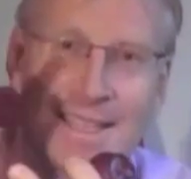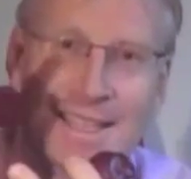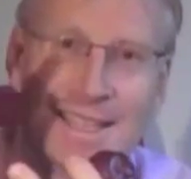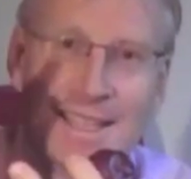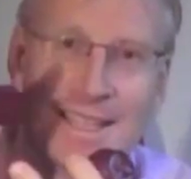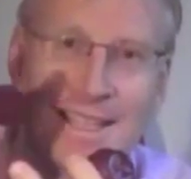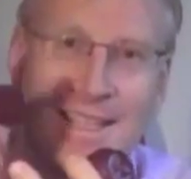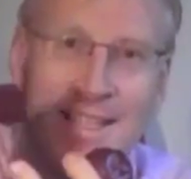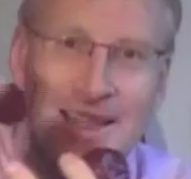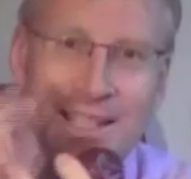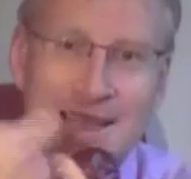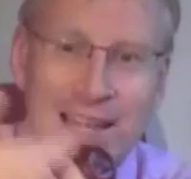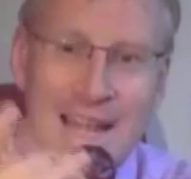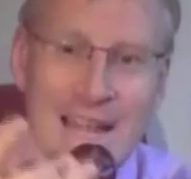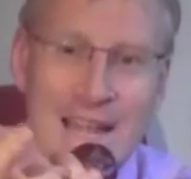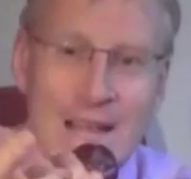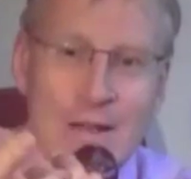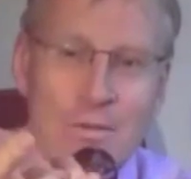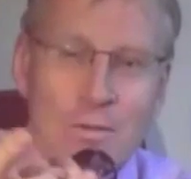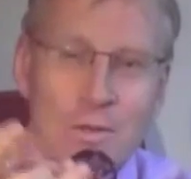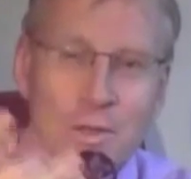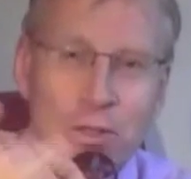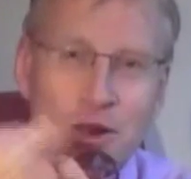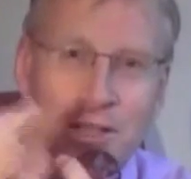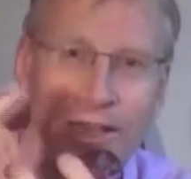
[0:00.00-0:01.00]
in his
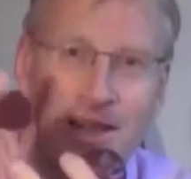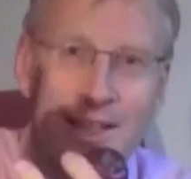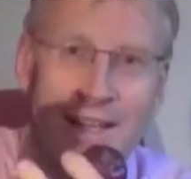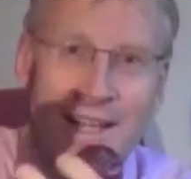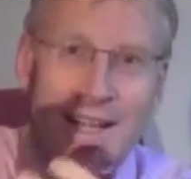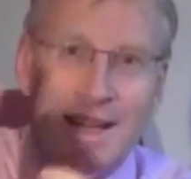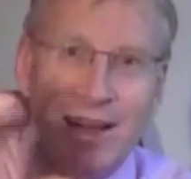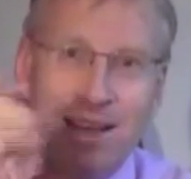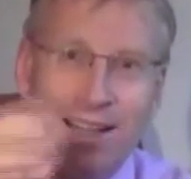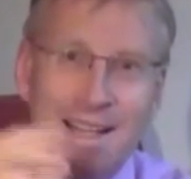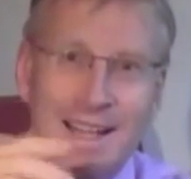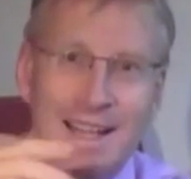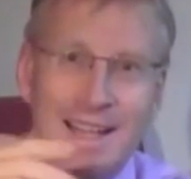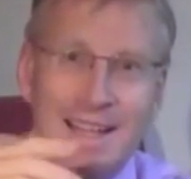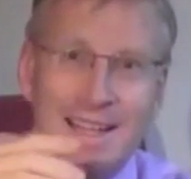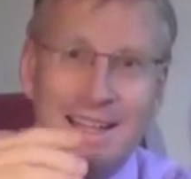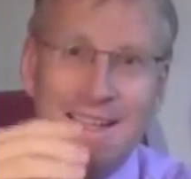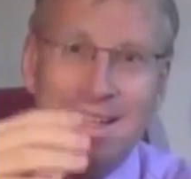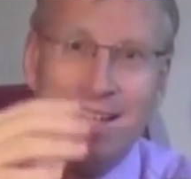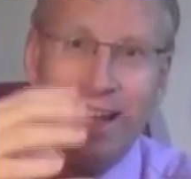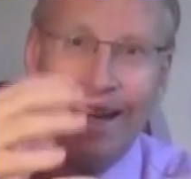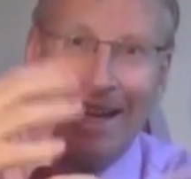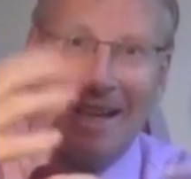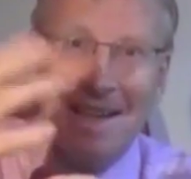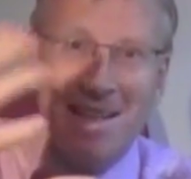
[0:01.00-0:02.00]
inguinal canal, and
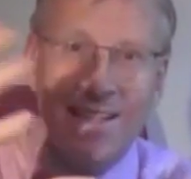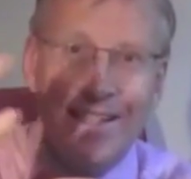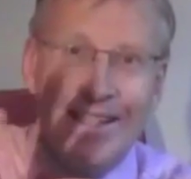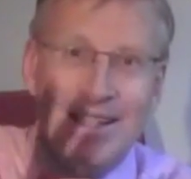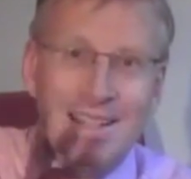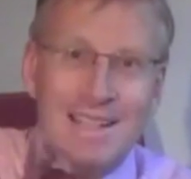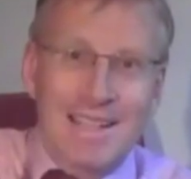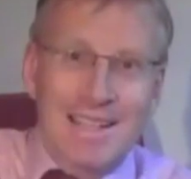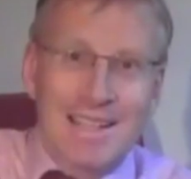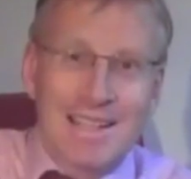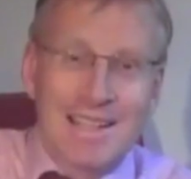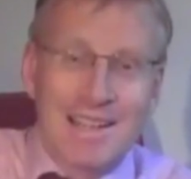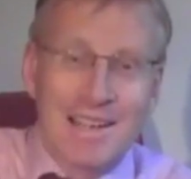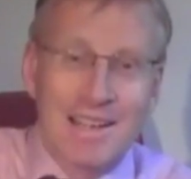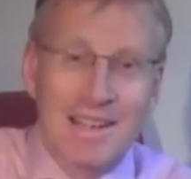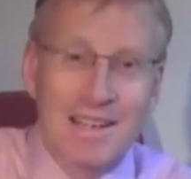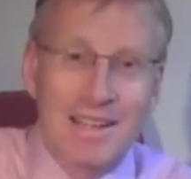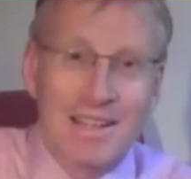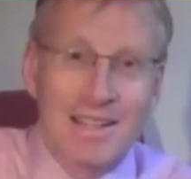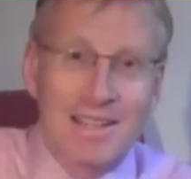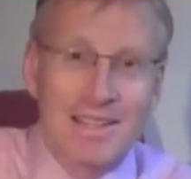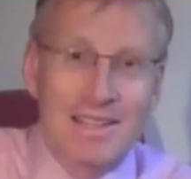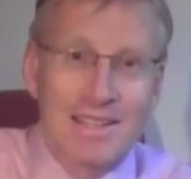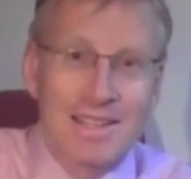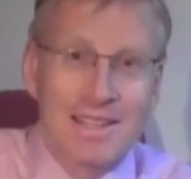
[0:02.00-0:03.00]
he had his entire
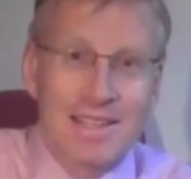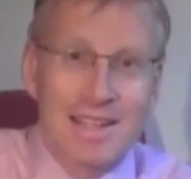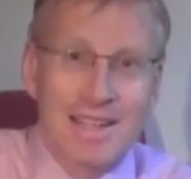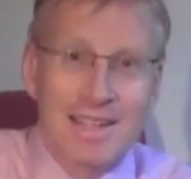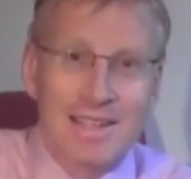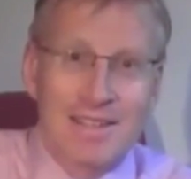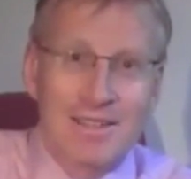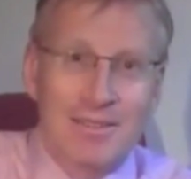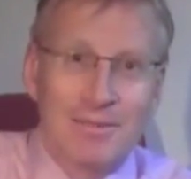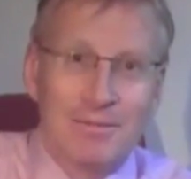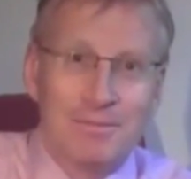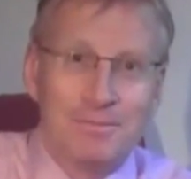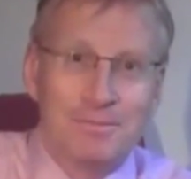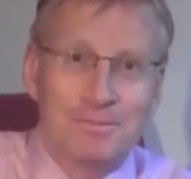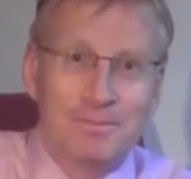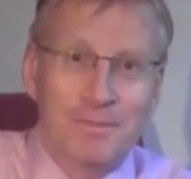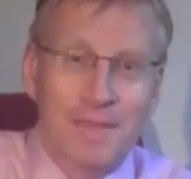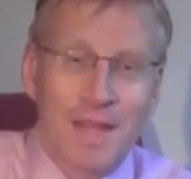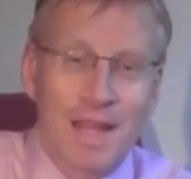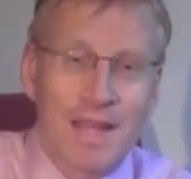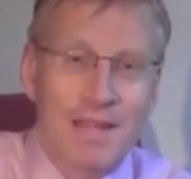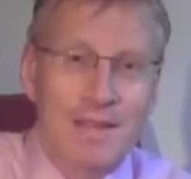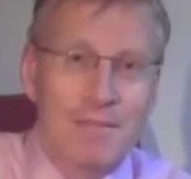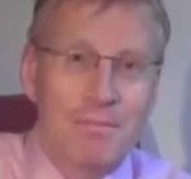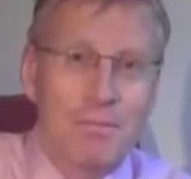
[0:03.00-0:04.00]
guts in his testicle.
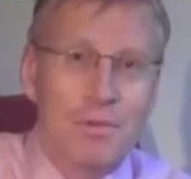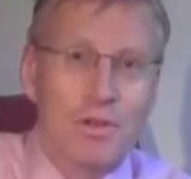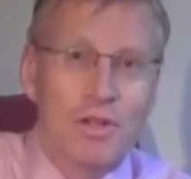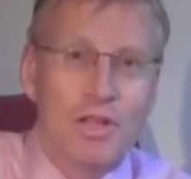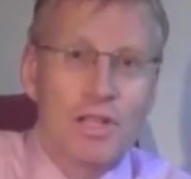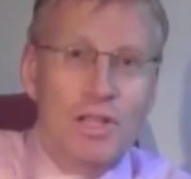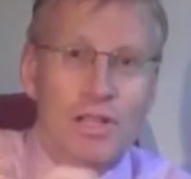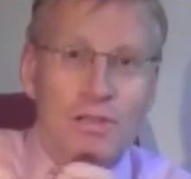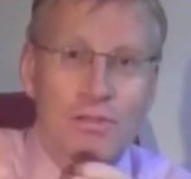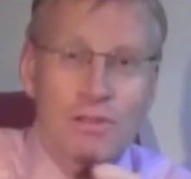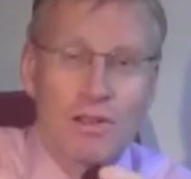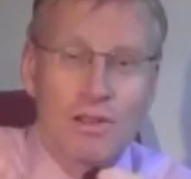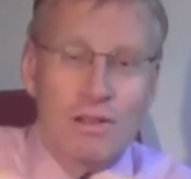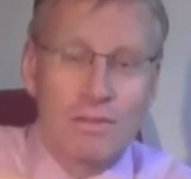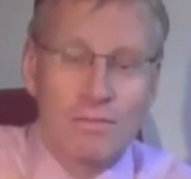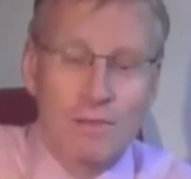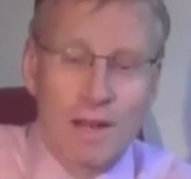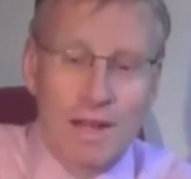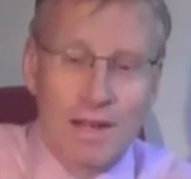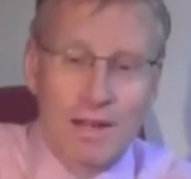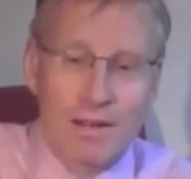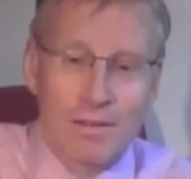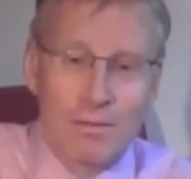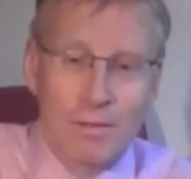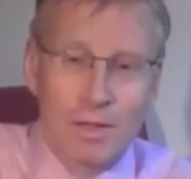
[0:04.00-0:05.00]
He had to push his scrotum
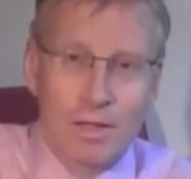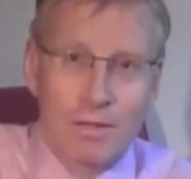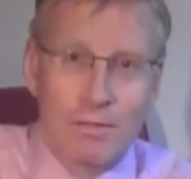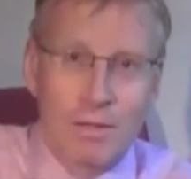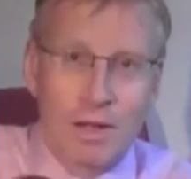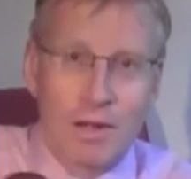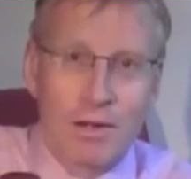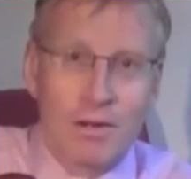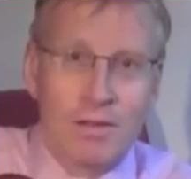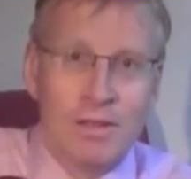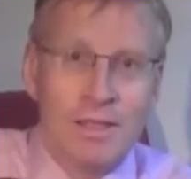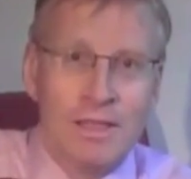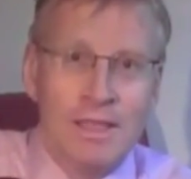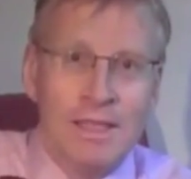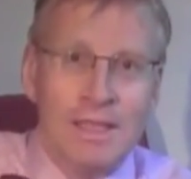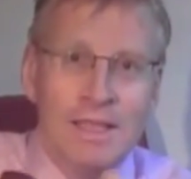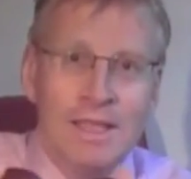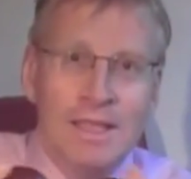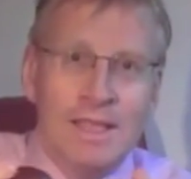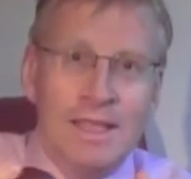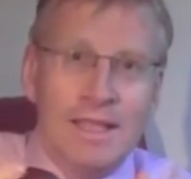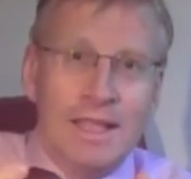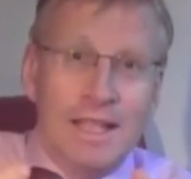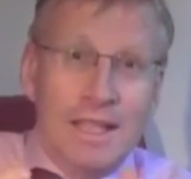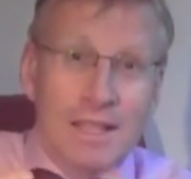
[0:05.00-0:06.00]
around in a wheelbarrow.
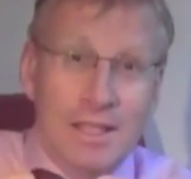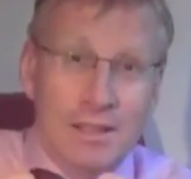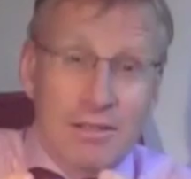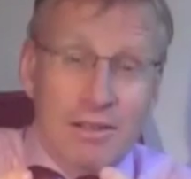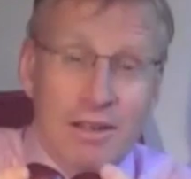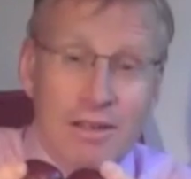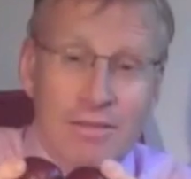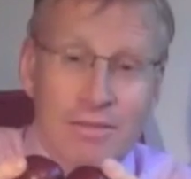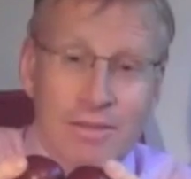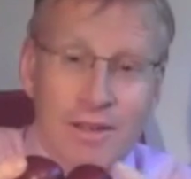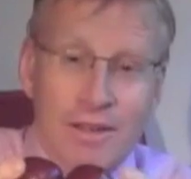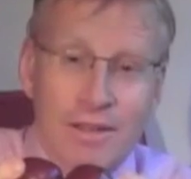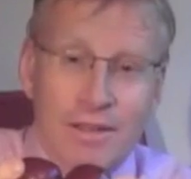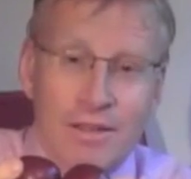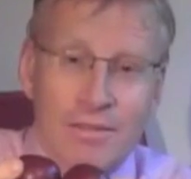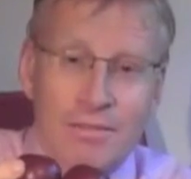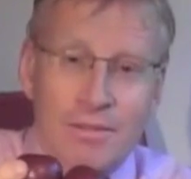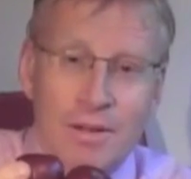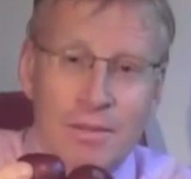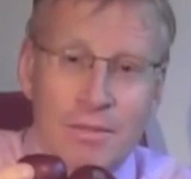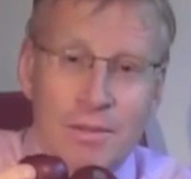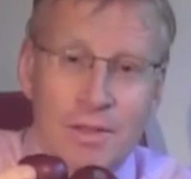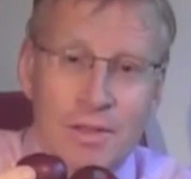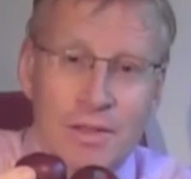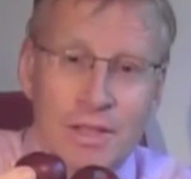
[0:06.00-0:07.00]
That's a great photo,
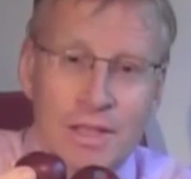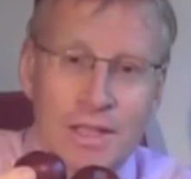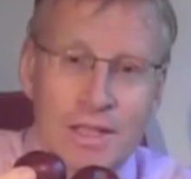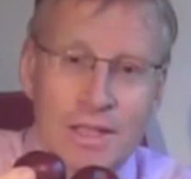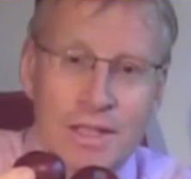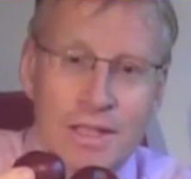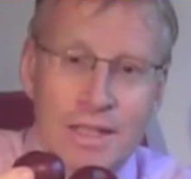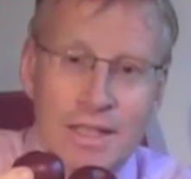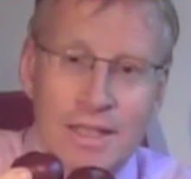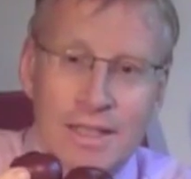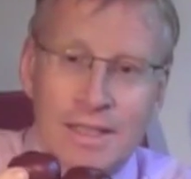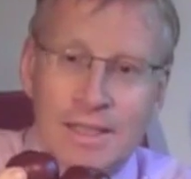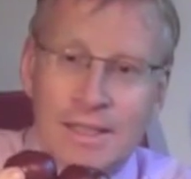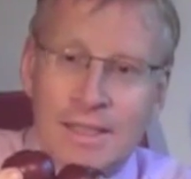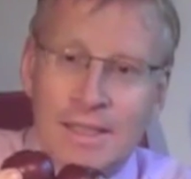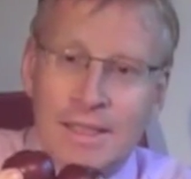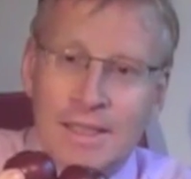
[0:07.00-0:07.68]
probably on the internet.